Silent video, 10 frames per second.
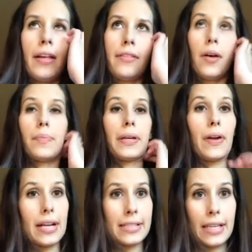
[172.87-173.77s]
That would be
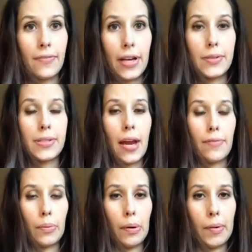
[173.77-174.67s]
crazy if I used
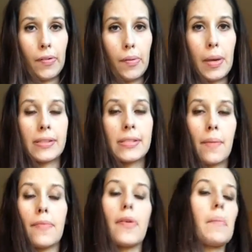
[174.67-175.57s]
every warmer of the month.
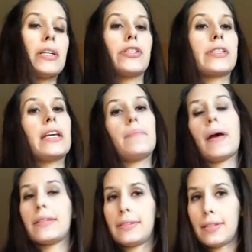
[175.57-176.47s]
Some of them I just keep
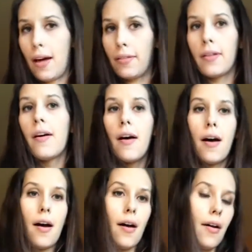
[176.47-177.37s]
and sell,
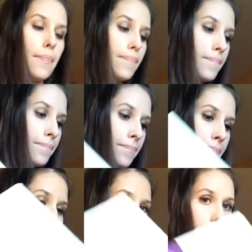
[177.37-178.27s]

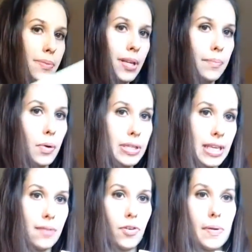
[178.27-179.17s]
but this one I'm going to
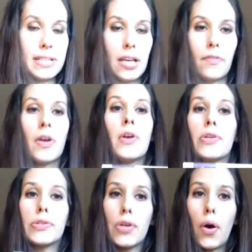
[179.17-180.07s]
keep for myself.
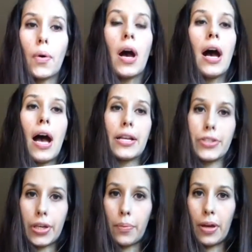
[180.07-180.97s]
So I
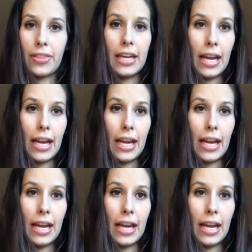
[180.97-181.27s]
took it with, and I